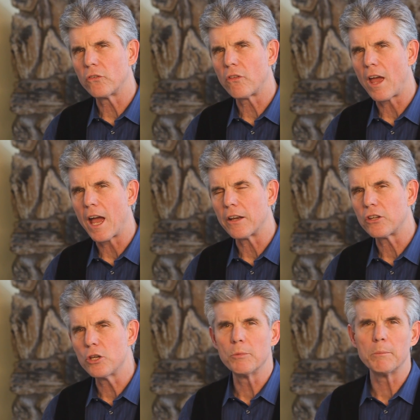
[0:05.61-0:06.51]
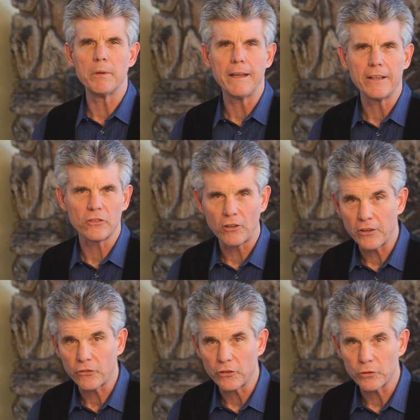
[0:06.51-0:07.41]
that human beings
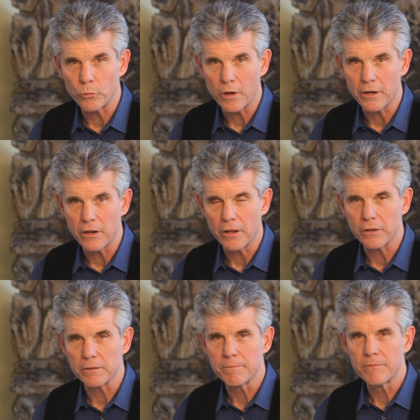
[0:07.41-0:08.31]
listen to one another.